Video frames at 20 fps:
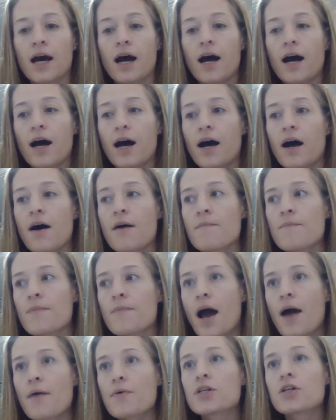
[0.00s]

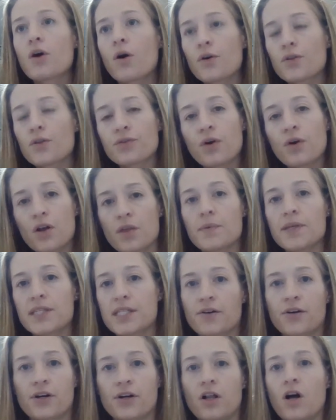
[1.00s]
I would go through all the
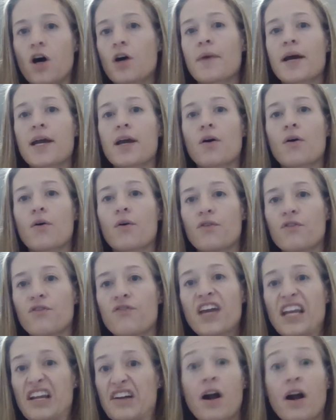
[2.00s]
material on my own,
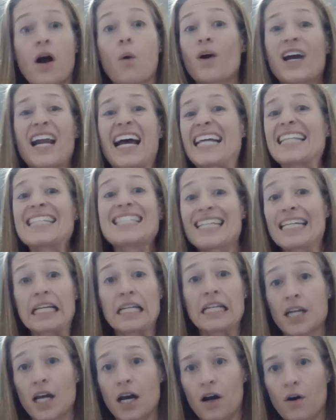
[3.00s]
figure out what I
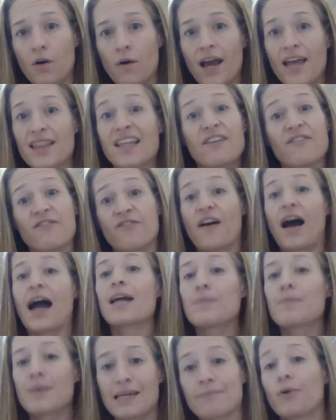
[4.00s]
didn't know, and then
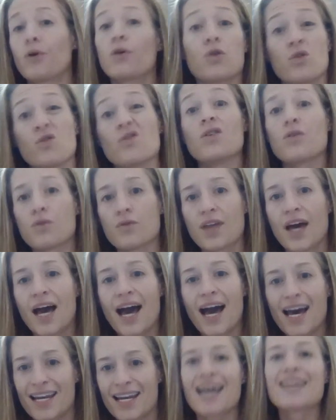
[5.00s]
find people who knew
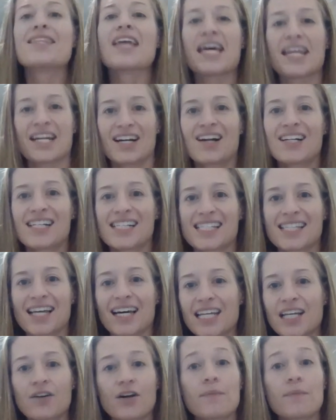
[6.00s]
that. And then in our
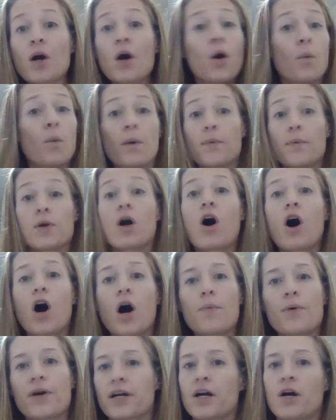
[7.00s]
study group, we would
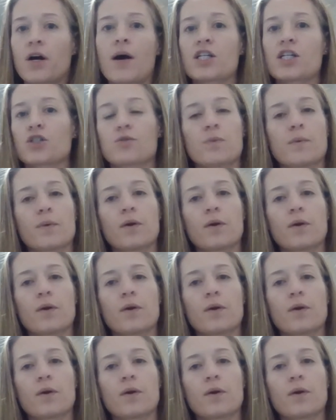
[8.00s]
all bring our questions.